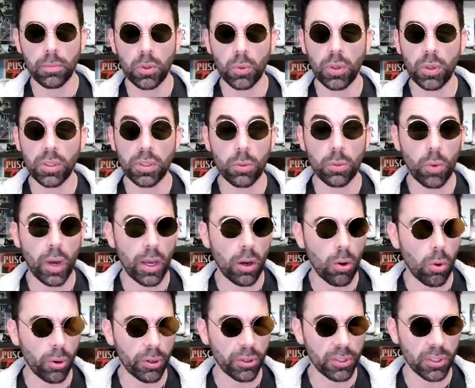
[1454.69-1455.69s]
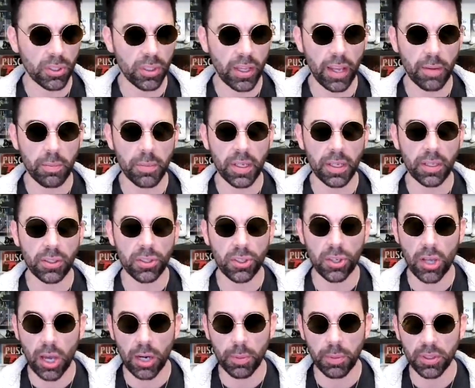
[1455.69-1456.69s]
The reason why a horse can be
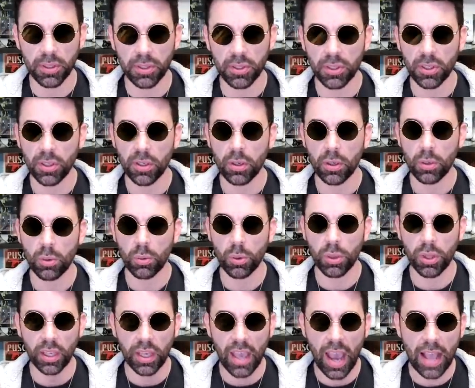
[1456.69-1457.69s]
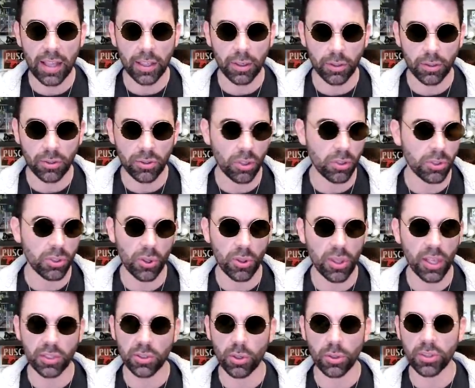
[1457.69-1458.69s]
synonymous with a gallows, those two
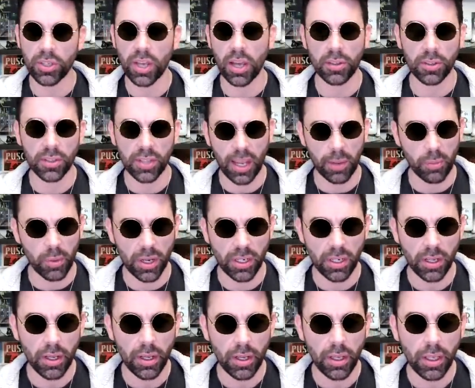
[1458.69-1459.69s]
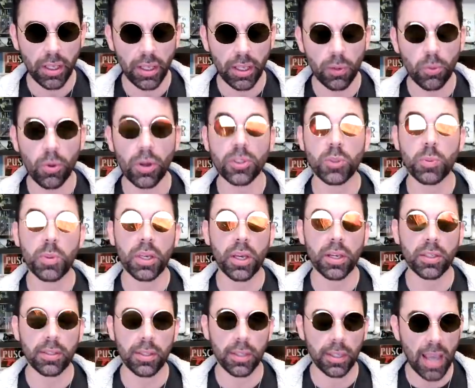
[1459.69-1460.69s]
things don't sound the same, right? Well, it's
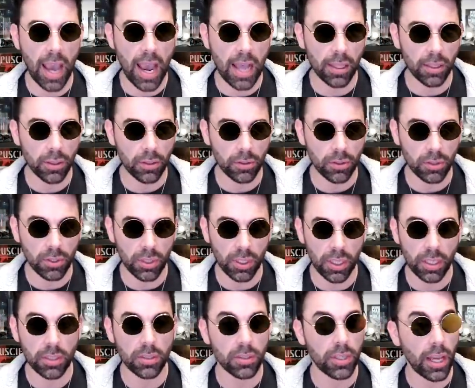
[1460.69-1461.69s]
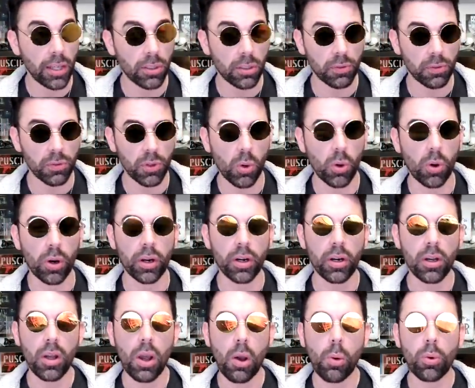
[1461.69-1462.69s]
because the gallows in days of
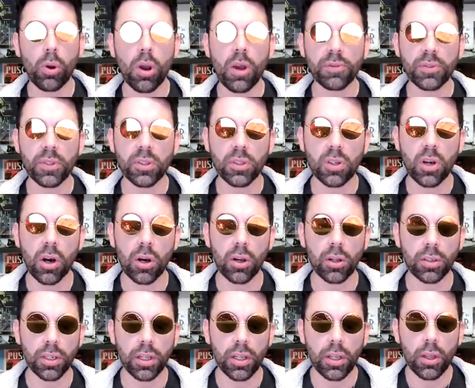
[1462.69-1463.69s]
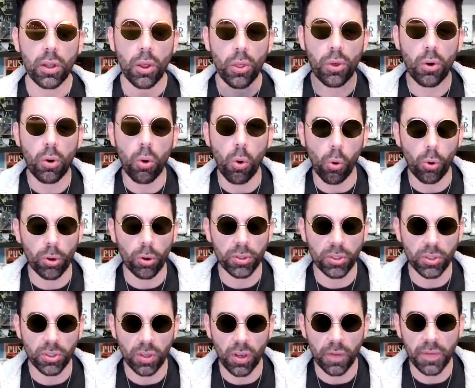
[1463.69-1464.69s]
yore were often called the
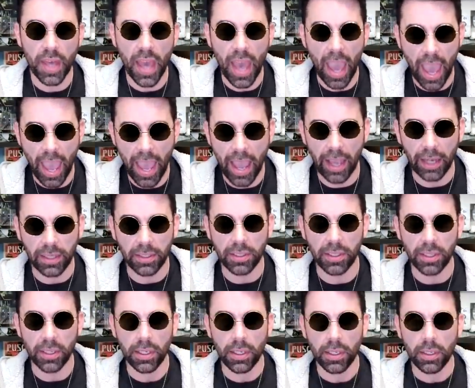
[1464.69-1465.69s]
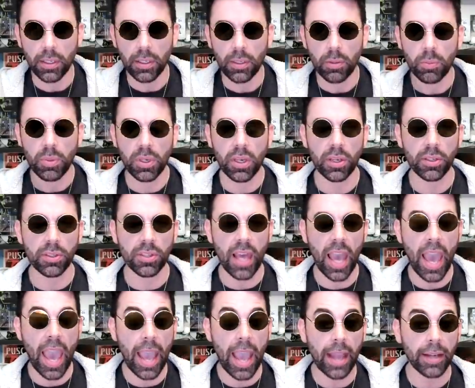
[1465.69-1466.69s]
horse of the hanged, because the
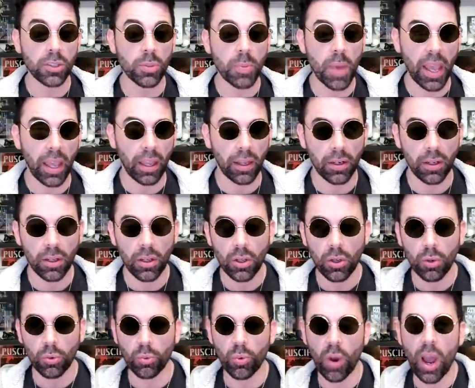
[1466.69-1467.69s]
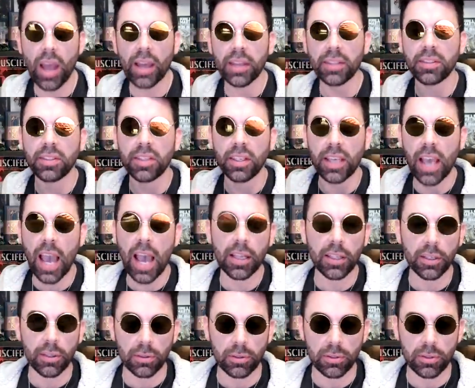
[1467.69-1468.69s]
hanged man rides the
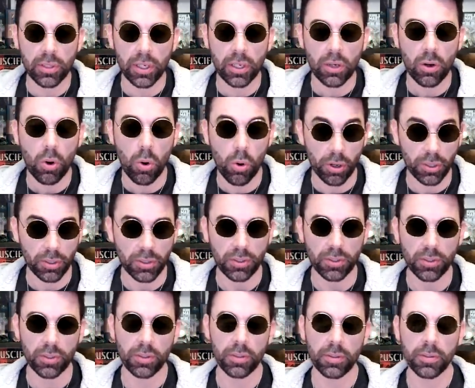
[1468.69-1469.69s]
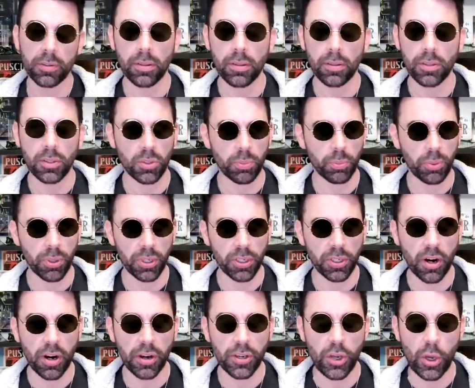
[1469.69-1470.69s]
gallows like a horse. It's pretty
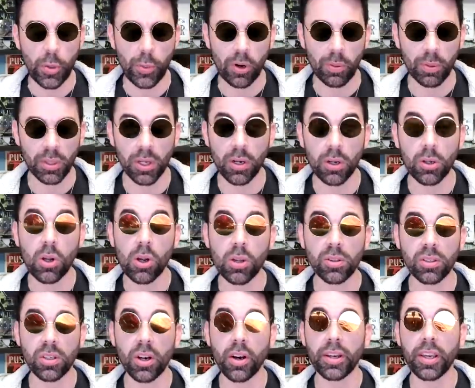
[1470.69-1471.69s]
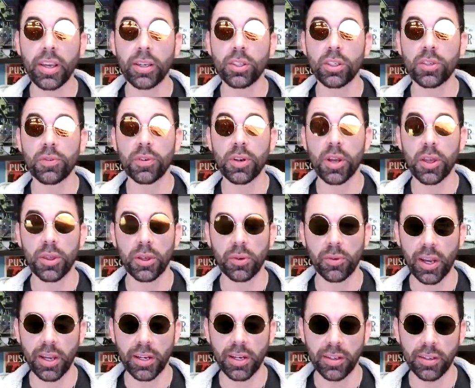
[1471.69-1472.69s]
dark humor, but they don't call it the Dark Ages for nothing,
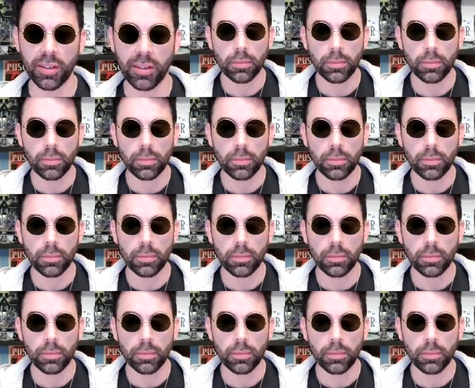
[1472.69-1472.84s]
right?